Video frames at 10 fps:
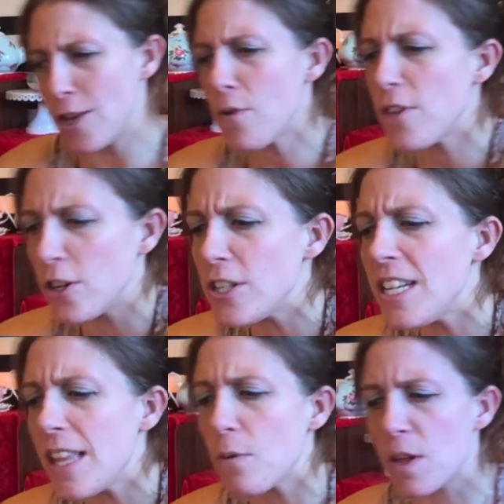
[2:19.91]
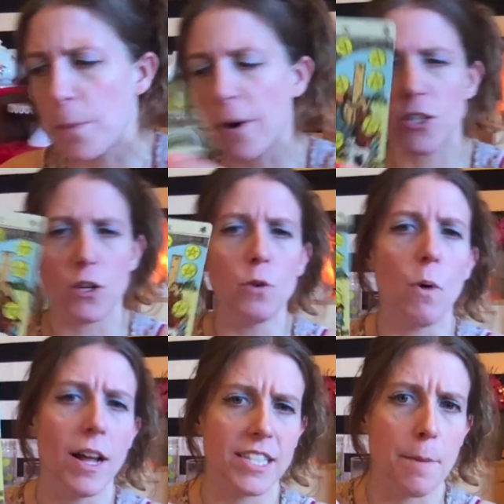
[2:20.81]
you're dealing with a person who
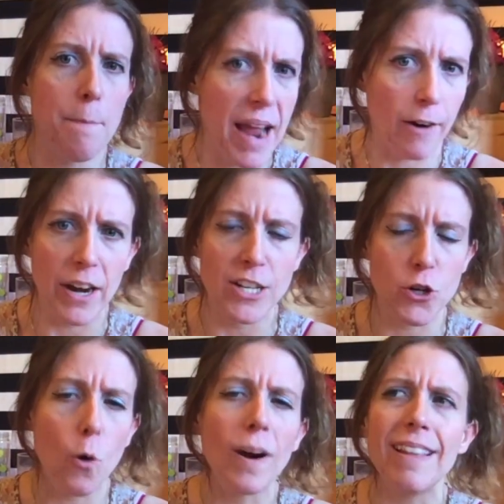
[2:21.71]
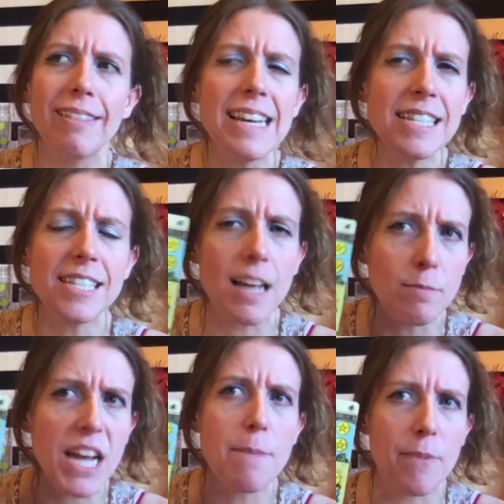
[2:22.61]
wants marriage or at least
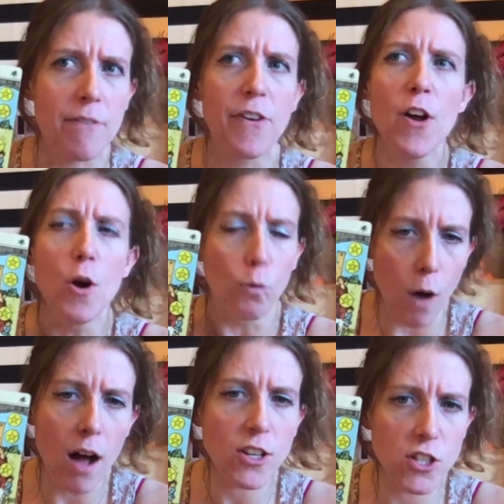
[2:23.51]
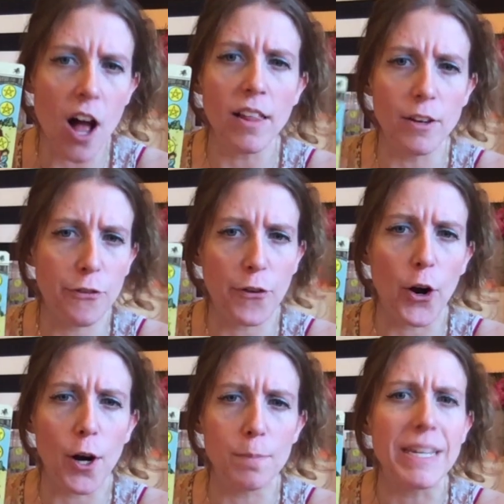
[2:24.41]
some type of rock solid
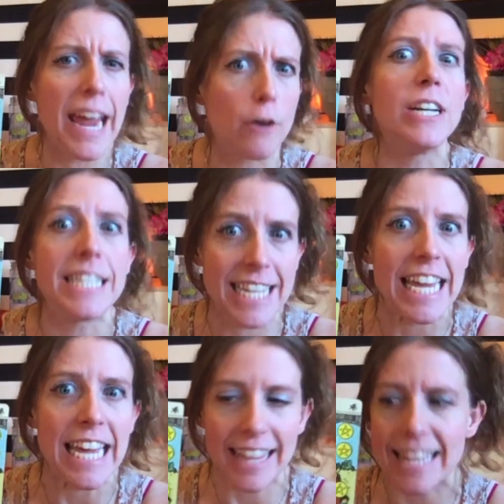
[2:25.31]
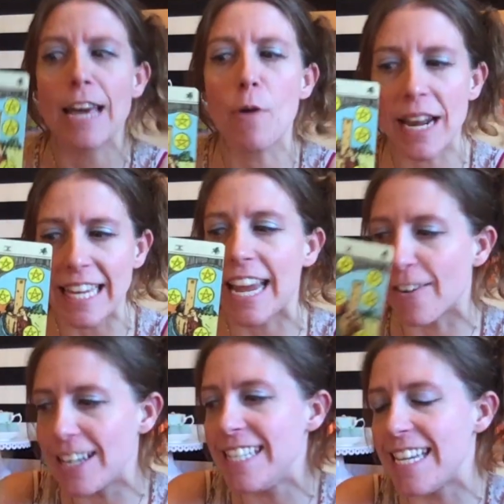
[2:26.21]
firm guarantee. Like they want a
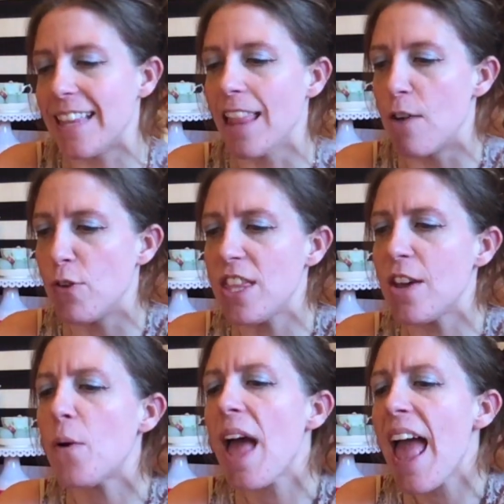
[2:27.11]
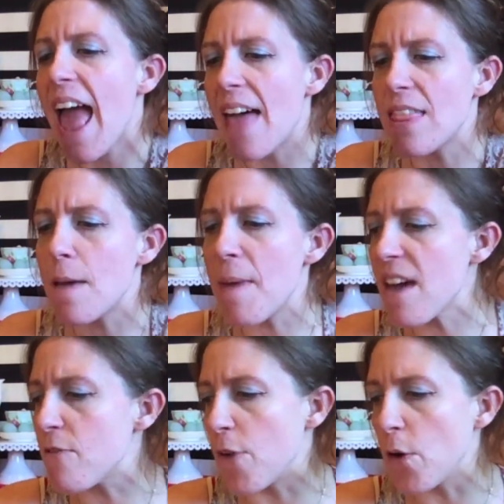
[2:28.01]
guarantee in love with you, and they may
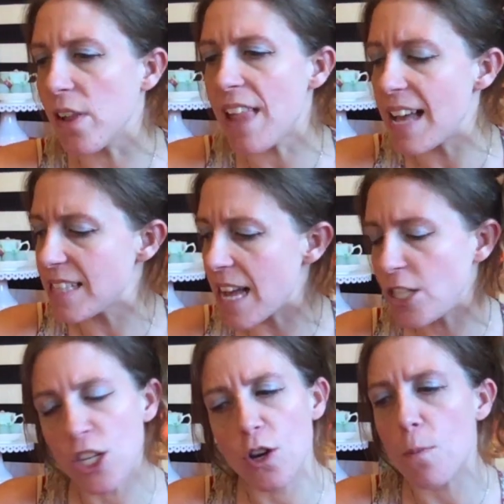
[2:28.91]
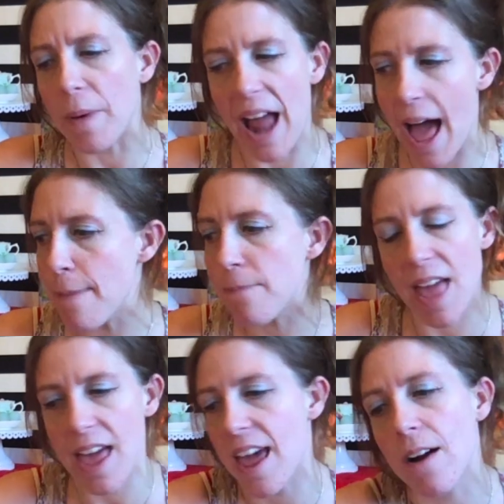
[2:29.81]
have vocalized that to you, but I'm
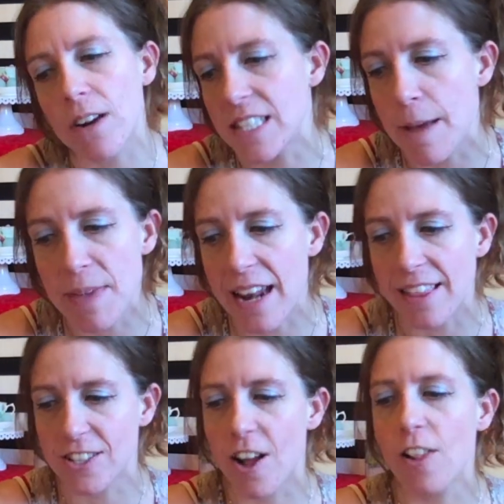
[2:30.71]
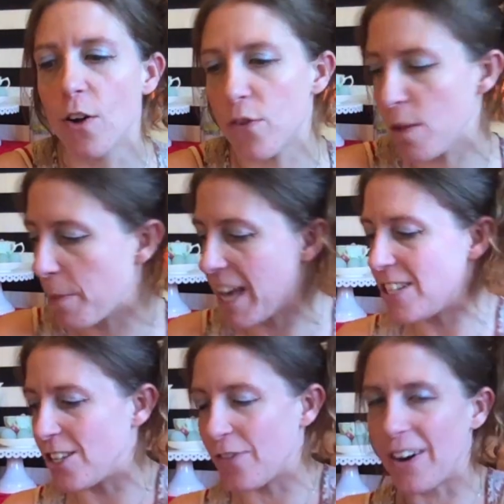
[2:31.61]
Aries, I'm getting this all over the
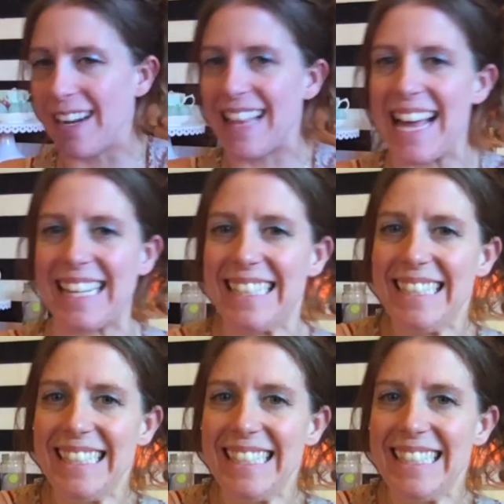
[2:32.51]
place. You're very like,